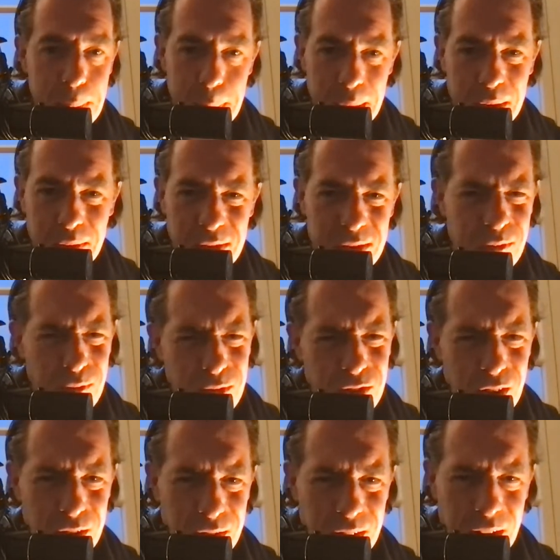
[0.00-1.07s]
because of
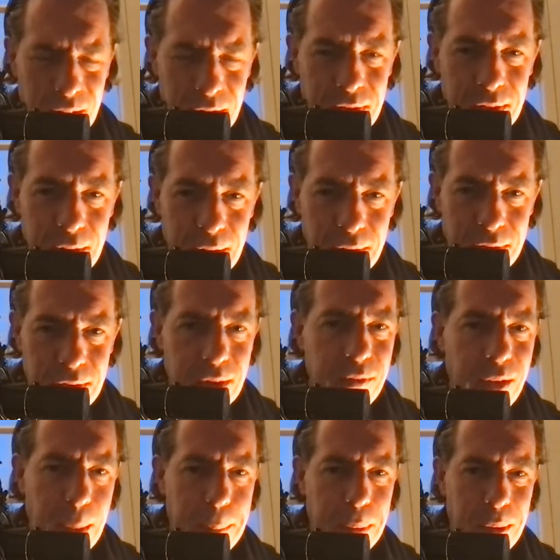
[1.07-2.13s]
certain incidents that have
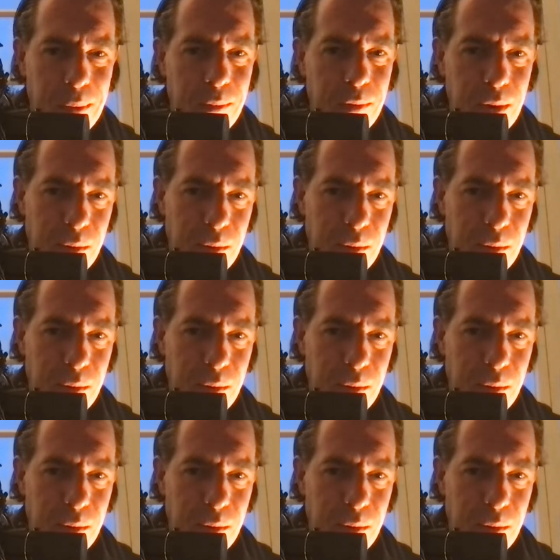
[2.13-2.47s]
happened